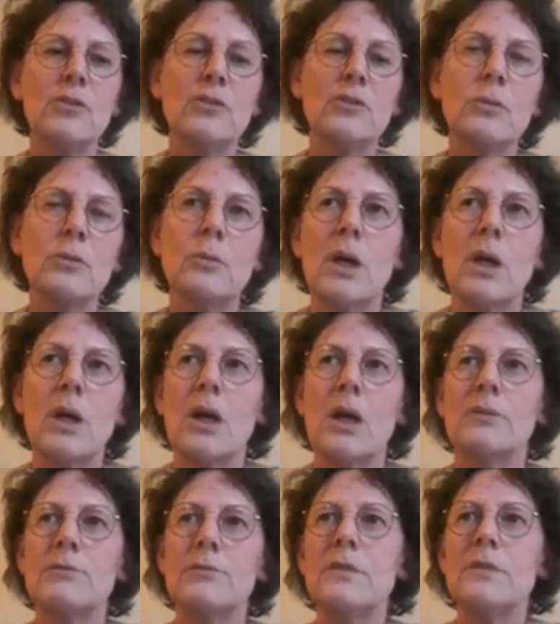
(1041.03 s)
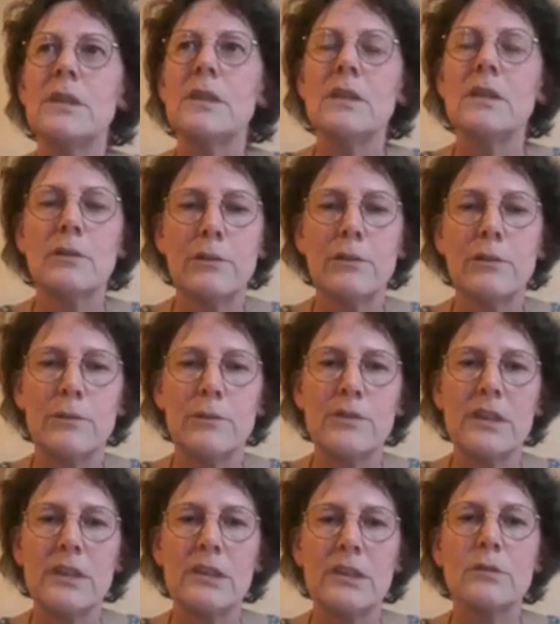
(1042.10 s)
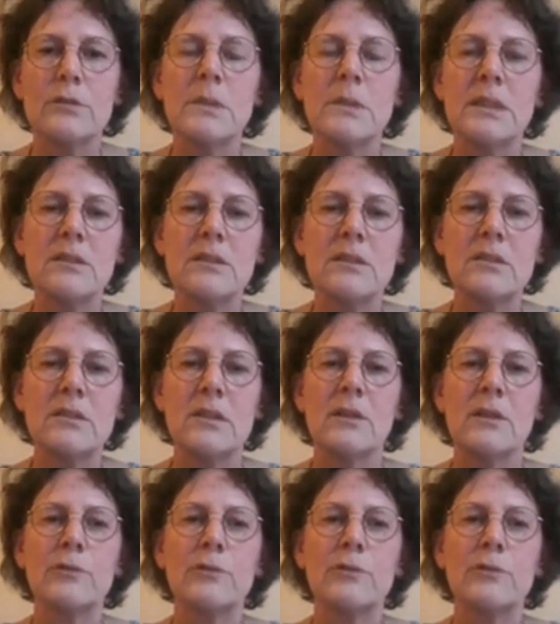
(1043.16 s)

to a video of 6 minutes